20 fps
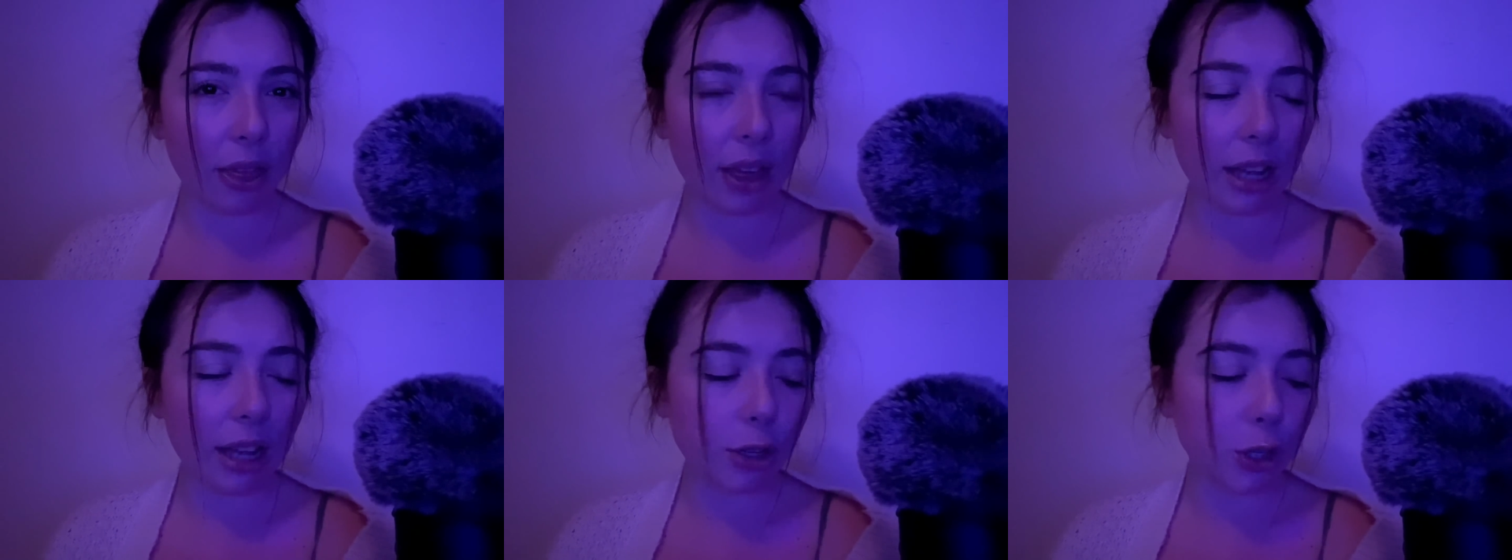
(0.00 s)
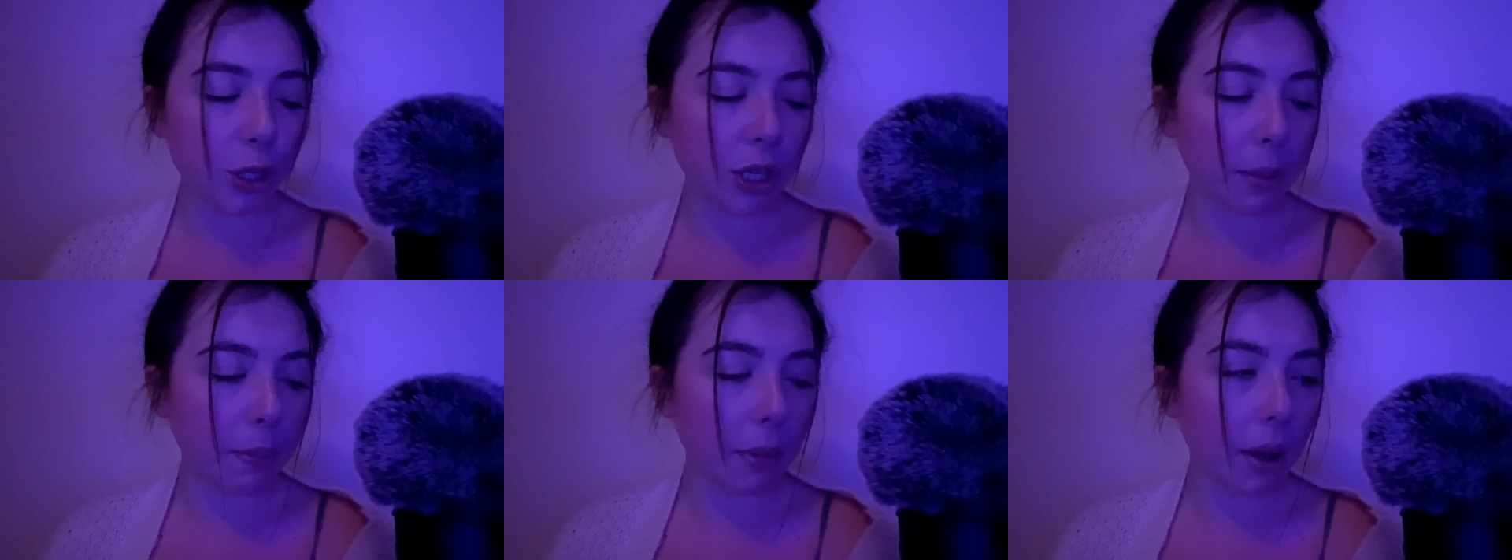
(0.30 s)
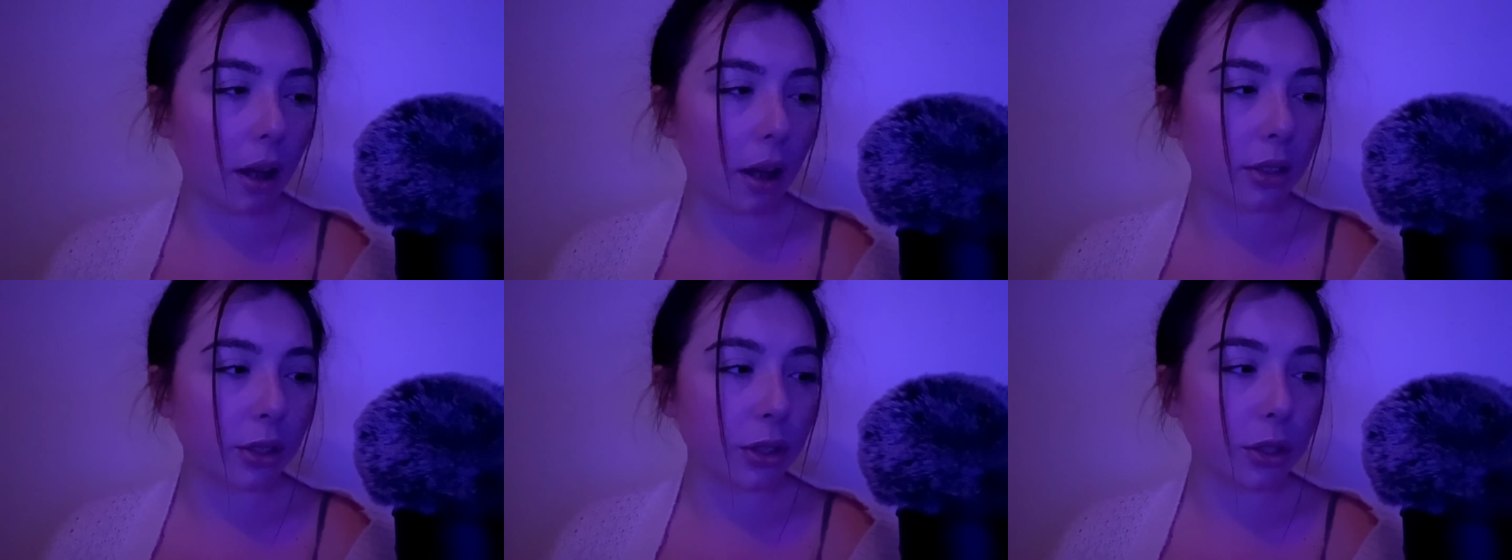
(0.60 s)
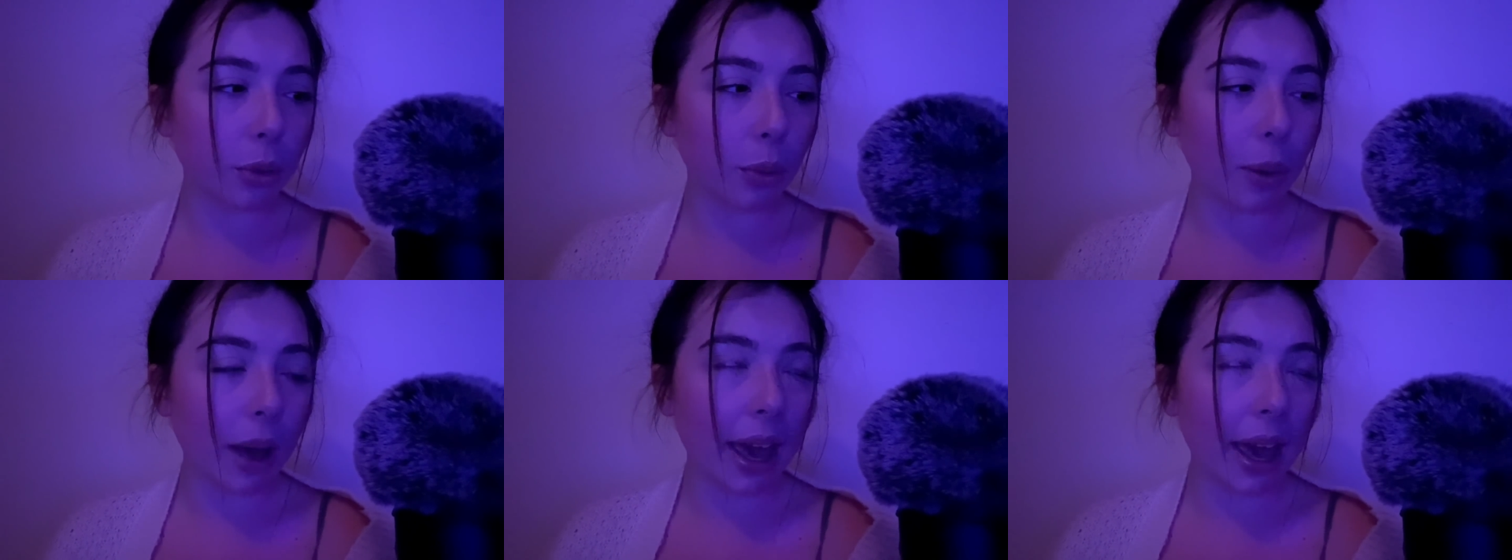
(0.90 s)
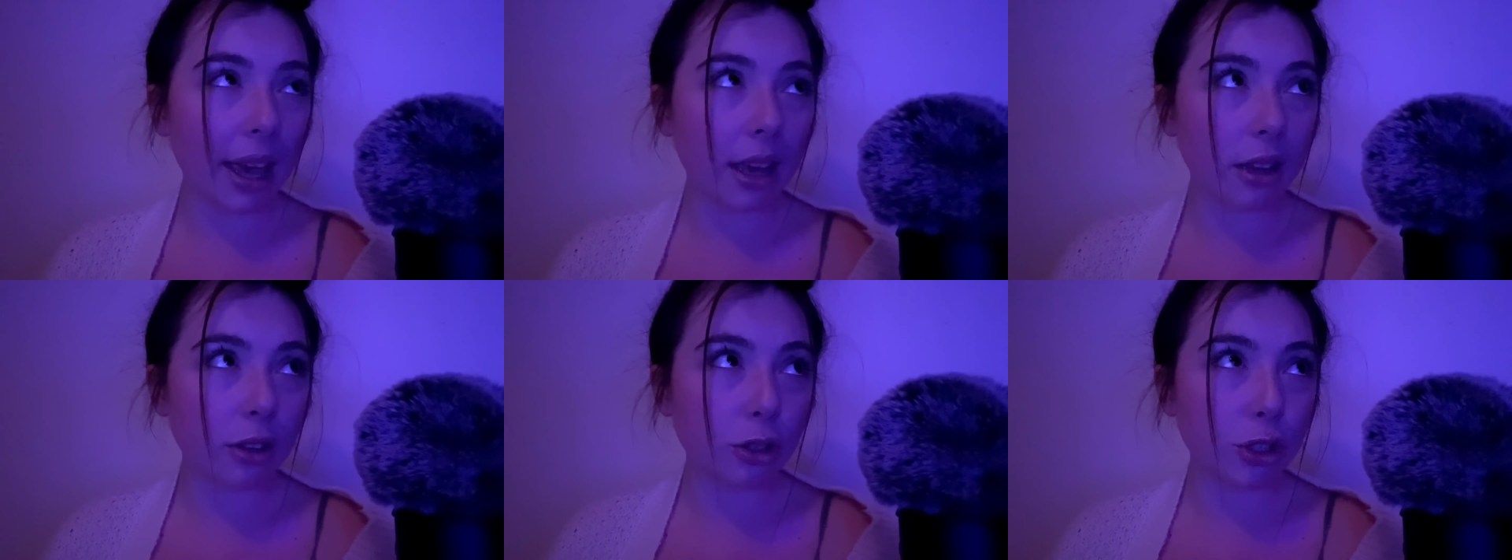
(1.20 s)
that she passed
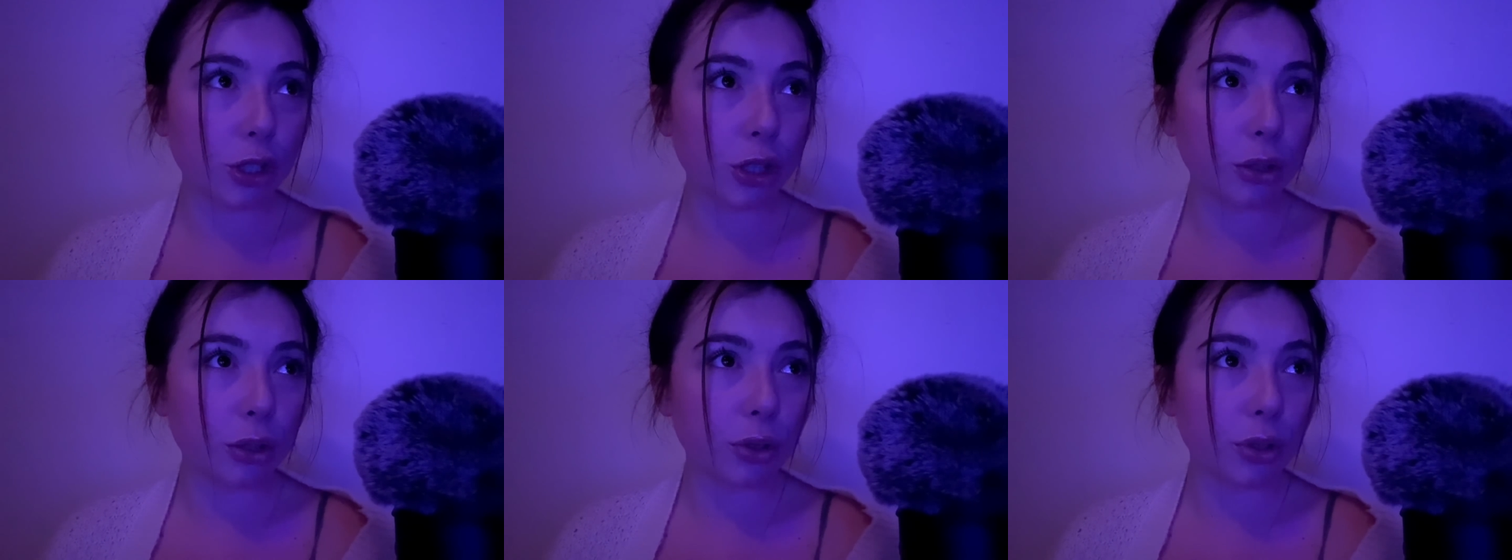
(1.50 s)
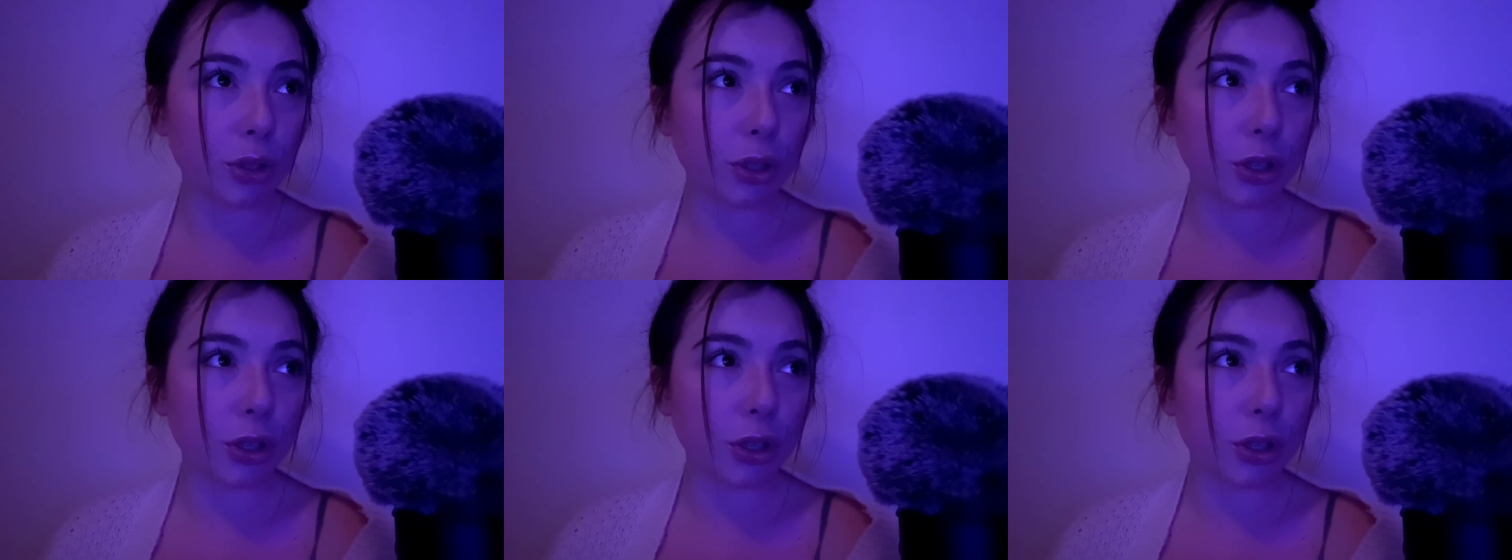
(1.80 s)
away due to